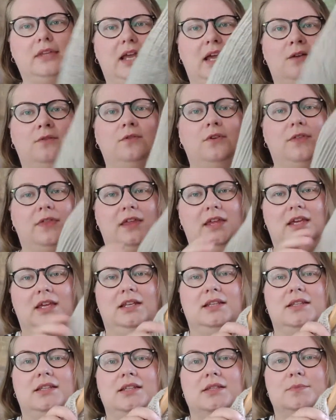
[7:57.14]
everything
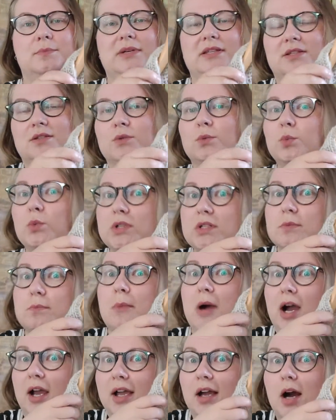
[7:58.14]
in this pattern was
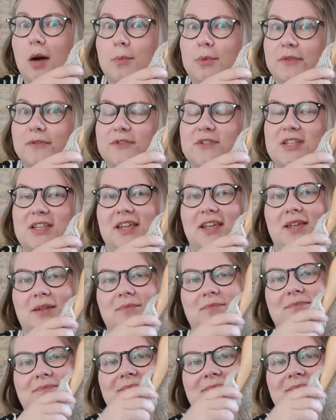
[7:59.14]
my cup of tea.